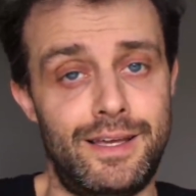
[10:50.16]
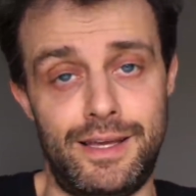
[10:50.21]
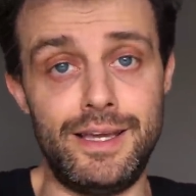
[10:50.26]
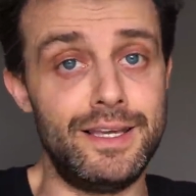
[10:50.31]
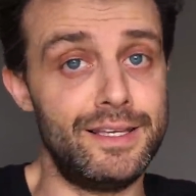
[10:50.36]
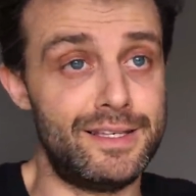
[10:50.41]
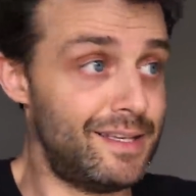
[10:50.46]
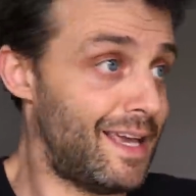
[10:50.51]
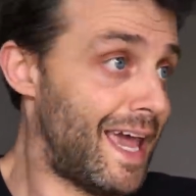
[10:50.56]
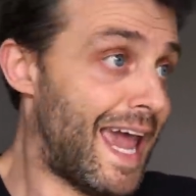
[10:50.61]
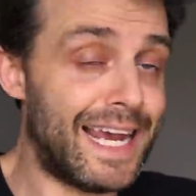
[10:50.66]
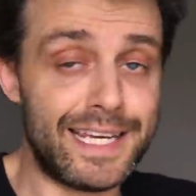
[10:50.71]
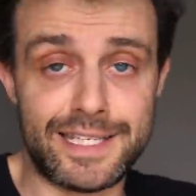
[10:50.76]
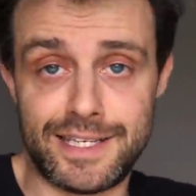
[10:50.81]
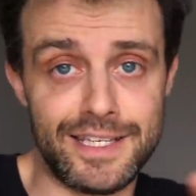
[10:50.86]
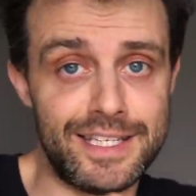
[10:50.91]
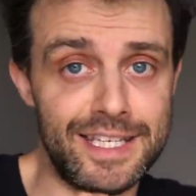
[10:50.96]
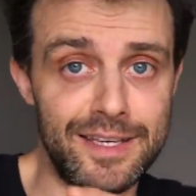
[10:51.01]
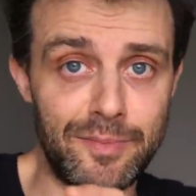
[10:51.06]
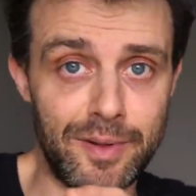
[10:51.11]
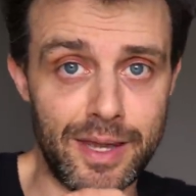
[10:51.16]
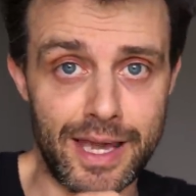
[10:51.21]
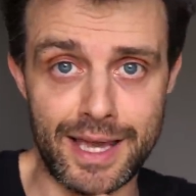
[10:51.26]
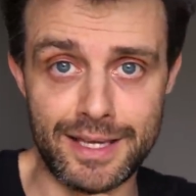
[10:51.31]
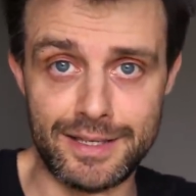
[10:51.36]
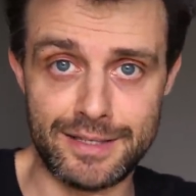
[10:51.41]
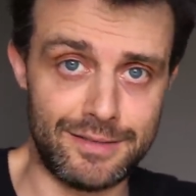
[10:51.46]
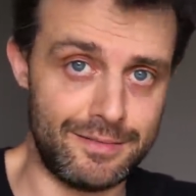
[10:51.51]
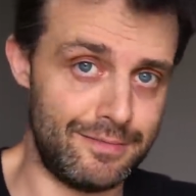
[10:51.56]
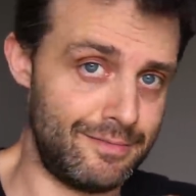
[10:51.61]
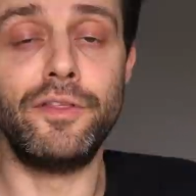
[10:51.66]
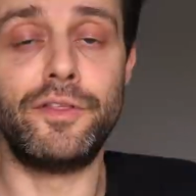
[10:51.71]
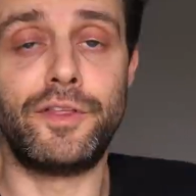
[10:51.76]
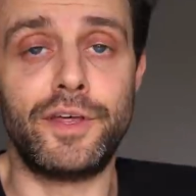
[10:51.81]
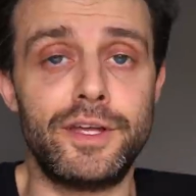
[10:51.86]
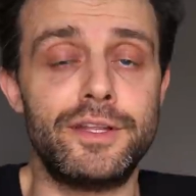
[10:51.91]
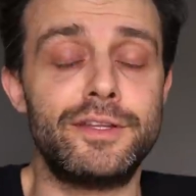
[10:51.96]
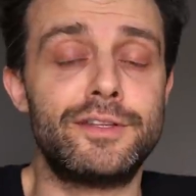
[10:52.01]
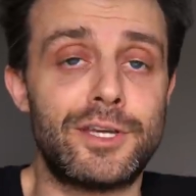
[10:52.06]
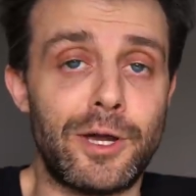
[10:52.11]
is HTTPS,
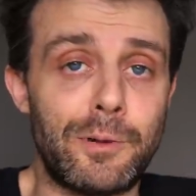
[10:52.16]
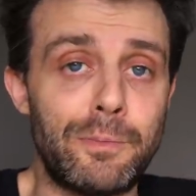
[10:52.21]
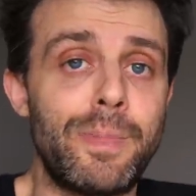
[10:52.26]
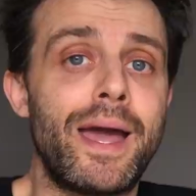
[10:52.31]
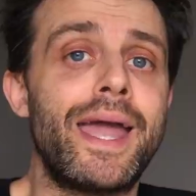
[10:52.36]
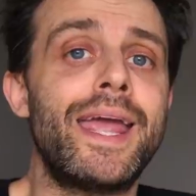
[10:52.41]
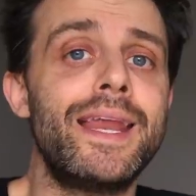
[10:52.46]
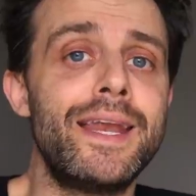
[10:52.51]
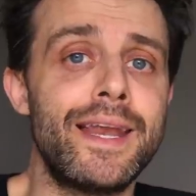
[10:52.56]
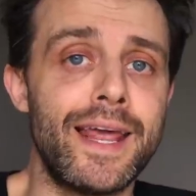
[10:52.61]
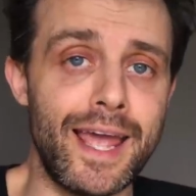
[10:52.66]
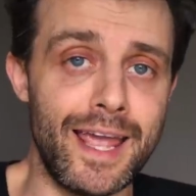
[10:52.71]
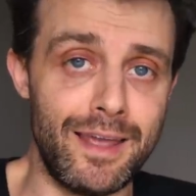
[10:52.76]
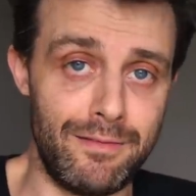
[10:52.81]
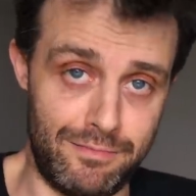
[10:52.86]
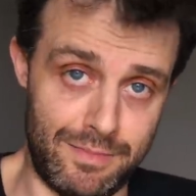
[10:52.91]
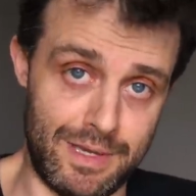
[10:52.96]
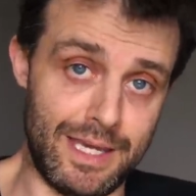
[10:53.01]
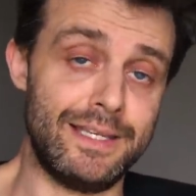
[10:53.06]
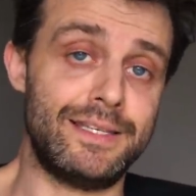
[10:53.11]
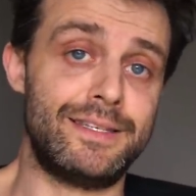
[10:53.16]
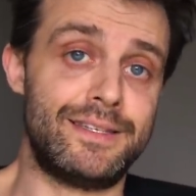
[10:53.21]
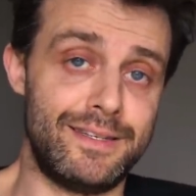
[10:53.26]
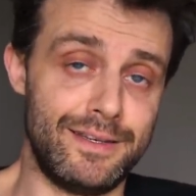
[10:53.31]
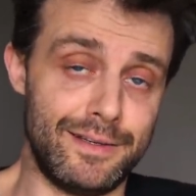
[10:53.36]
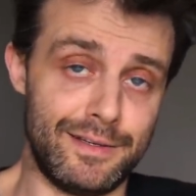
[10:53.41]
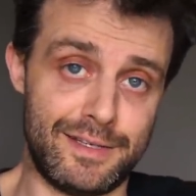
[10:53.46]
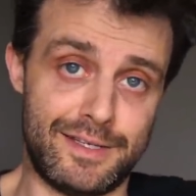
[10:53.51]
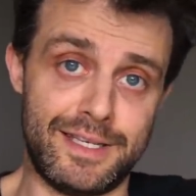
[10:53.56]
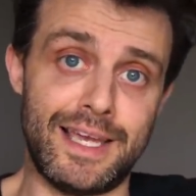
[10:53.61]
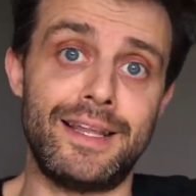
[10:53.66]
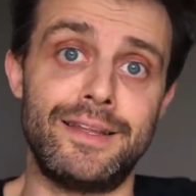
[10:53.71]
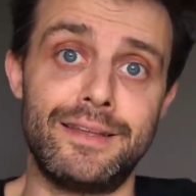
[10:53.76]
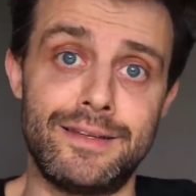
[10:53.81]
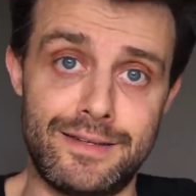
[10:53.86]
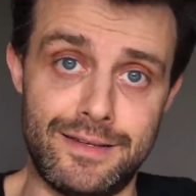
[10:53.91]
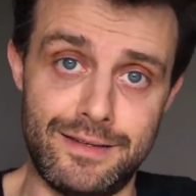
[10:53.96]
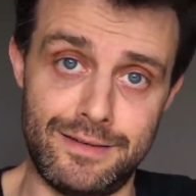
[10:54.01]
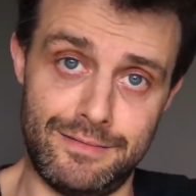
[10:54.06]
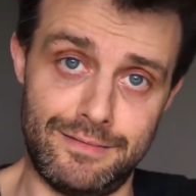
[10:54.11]
the domain name is still
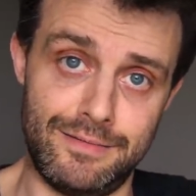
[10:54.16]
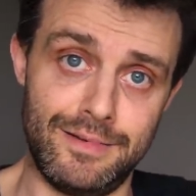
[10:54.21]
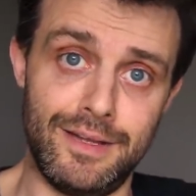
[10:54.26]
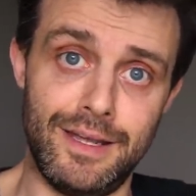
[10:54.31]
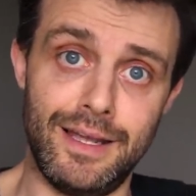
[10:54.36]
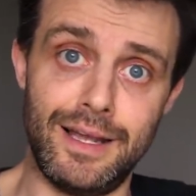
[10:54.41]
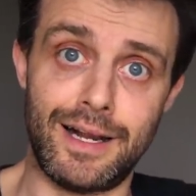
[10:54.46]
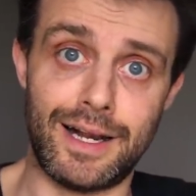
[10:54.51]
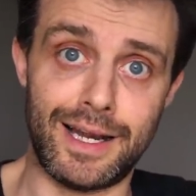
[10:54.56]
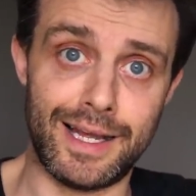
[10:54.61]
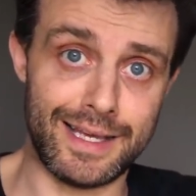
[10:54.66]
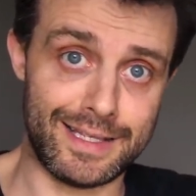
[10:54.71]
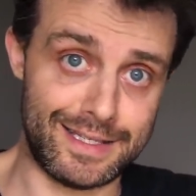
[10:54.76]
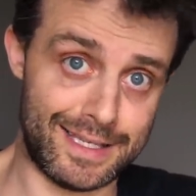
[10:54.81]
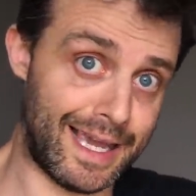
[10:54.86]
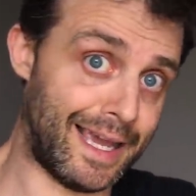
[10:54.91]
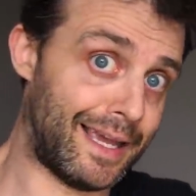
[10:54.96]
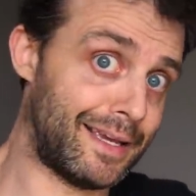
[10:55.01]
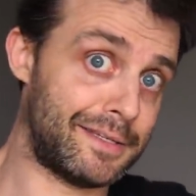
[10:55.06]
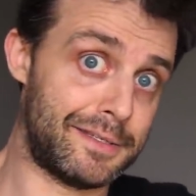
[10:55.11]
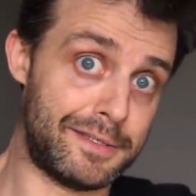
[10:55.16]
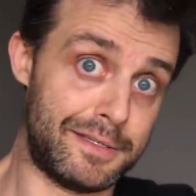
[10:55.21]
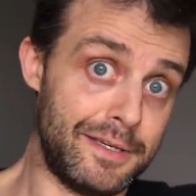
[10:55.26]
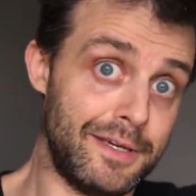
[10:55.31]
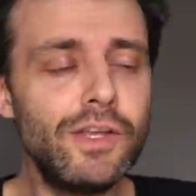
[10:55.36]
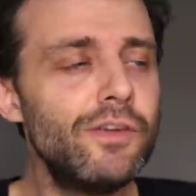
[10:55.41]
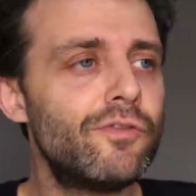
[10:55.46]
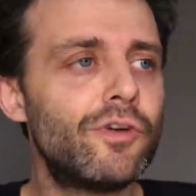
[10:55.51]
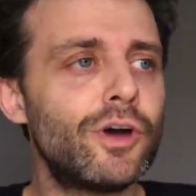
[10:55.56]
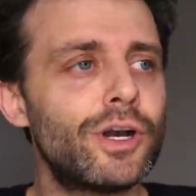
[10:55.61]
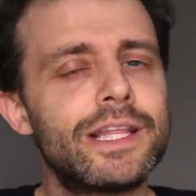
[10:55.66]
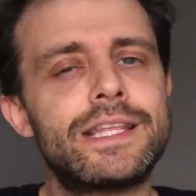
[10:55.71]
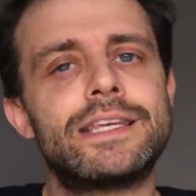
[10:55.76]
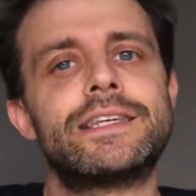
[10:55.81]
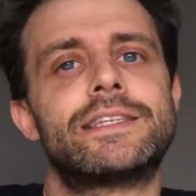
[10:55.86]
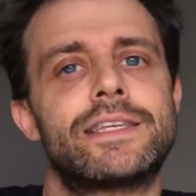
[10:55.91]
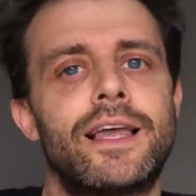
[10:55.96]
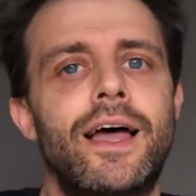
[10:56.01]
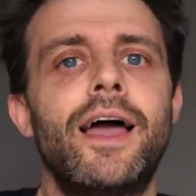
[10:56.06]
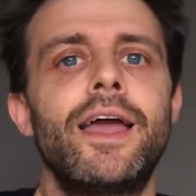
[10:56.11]
sent in clear text. You've got to
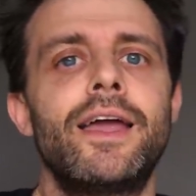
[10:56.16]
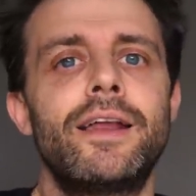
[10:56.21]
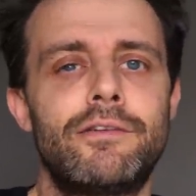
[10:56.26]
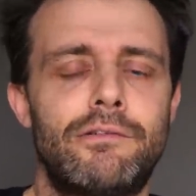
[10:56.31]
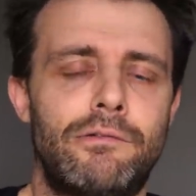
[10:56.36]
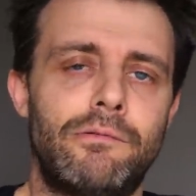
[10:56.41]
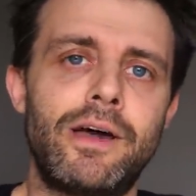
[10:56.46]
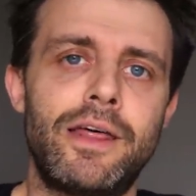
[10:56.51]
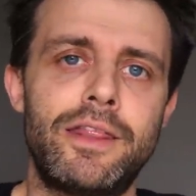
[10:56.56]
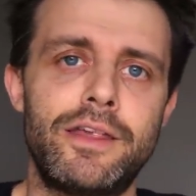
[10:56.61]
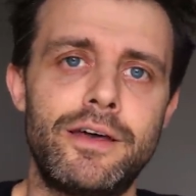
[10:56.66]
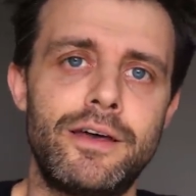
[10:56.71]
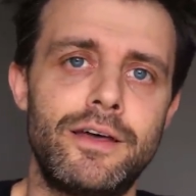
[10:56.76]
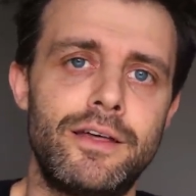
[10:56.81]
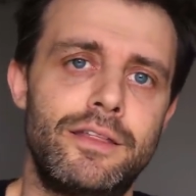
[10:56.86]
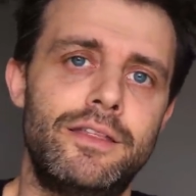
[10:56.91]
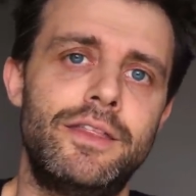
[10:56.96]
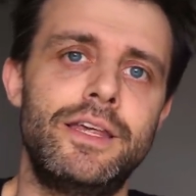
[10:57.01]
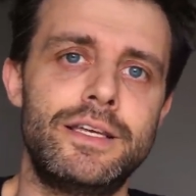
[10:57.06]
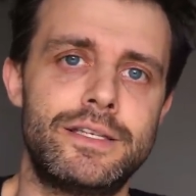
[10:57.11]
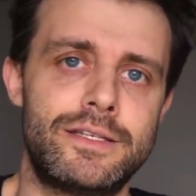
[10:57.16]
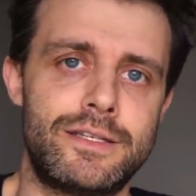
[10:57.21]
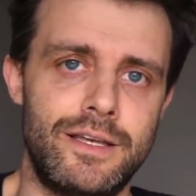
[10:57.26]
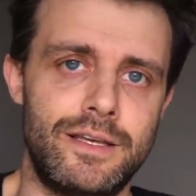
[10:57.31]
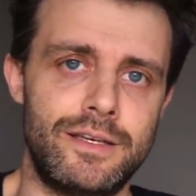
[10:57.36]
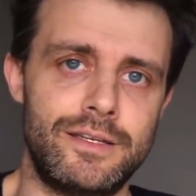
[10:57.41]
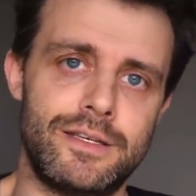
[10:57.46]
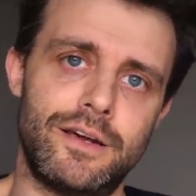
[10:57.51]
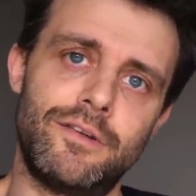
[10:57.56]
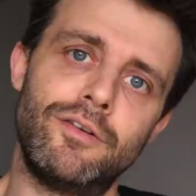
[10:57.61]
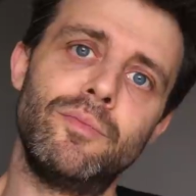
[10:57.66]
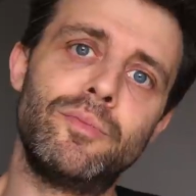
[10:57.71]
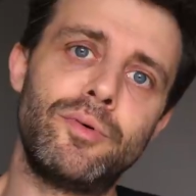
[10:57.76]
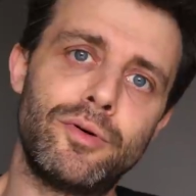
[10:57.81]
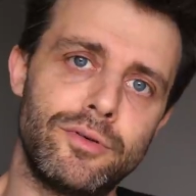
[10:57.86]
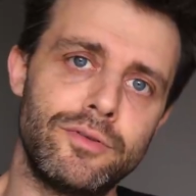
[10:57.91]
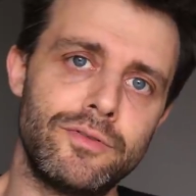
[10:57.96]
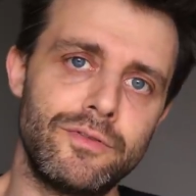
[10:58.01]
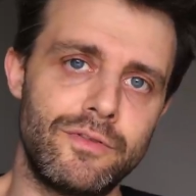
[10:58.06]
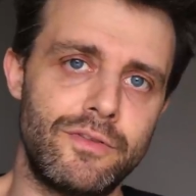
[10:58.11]
decide whether these things are
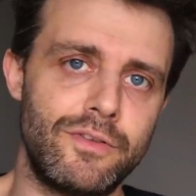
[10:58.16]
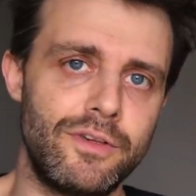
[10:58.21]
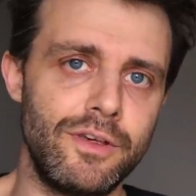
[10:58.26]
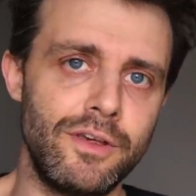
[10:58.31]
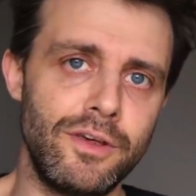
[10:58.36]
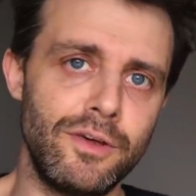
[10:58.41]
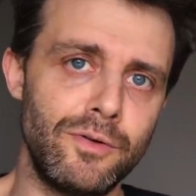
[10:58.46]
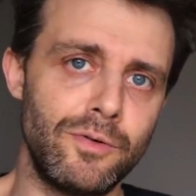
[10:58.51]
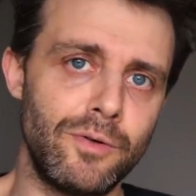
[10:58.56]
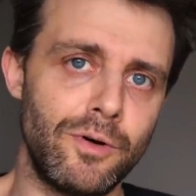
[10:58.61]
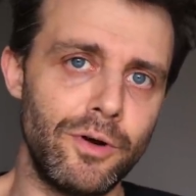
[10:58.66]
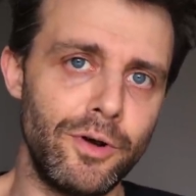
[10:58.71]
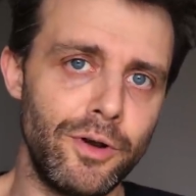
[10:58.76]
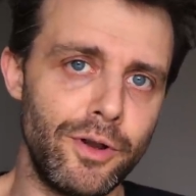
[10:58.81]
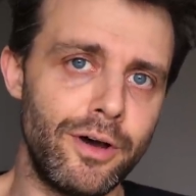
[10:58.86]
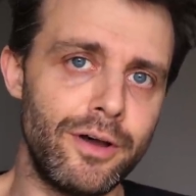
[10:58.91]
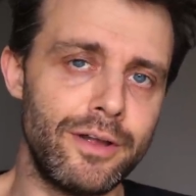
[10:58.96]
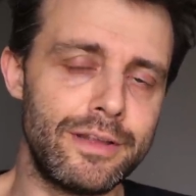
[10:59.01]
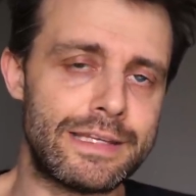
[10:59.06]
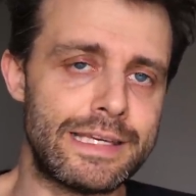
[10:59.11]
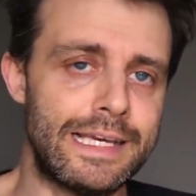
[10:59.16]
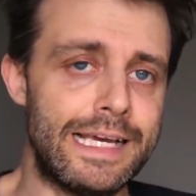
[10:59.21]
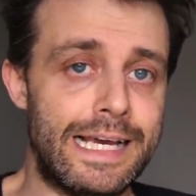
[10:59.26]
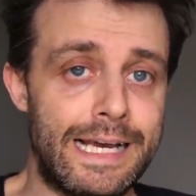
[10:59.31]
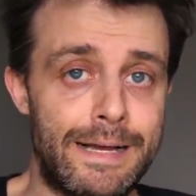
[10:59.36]
important to you or not.